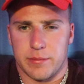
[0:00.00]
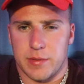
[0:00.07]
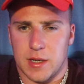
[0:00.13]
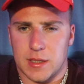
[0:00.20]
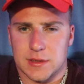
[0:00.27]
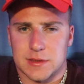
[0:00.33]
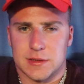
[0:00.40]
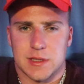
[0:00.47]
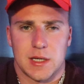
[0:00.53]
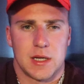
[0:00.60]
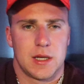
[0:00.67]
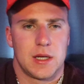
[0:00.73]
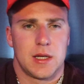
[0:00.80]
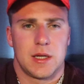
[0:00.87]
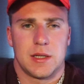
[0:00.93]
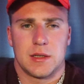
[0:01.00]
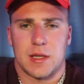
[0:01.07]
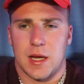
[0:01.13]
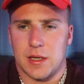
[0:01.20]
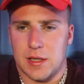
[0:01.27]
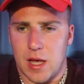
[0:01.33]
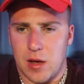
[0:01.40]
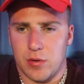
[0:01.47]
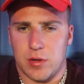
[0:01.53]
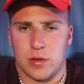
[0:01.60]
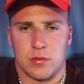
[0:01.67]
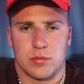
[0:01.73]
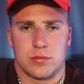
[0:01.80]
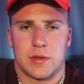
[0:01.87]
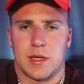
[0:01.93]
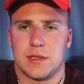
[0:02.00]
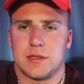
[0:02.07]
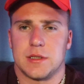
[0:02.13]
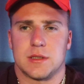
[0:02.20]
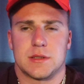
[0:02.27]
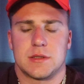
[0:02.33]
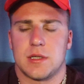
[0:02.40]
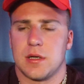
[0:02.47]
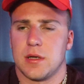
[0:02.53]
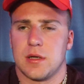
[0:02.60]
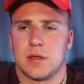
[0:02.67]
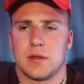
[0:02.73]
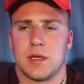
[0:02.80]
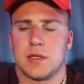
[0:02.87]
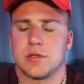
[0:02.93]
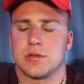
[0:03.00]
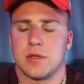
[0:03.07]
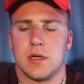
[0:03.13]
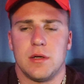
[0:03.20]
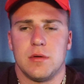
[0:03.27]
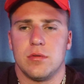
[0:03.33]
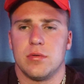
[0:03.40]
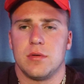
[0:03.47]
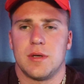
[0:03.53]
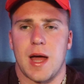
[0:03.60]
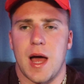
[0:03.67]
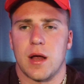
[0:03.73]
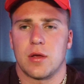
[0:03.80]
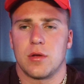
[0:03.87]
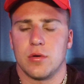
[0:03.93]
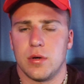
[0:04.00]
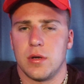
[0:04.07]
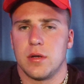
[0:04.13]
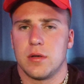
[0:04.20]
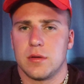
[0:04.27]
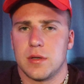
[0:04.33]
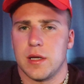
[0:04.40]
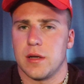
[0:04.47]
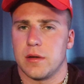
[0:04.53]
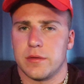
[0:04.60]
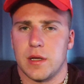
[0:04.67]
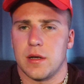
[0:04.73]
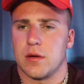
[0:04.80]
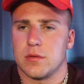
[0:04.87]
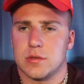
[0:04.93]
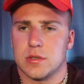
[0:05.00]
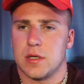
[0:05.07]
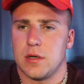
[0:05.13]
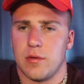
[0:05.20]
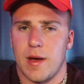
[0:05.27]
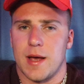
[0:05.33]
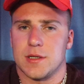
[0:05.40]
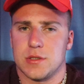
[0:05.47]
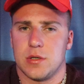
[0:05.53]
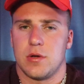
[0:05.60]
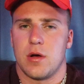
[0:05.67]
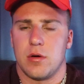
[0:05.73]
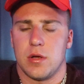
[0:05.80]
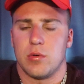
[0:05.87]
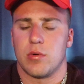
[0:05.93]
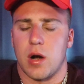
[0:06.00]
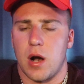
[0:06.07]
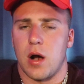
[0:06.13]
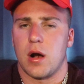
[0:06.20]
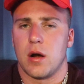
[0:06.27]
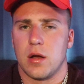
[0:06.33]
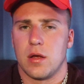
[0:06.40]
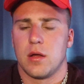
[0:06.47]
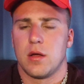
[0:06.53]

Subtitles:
the bus. They doubt you. They treat you not good. They don't treat you as you know you are.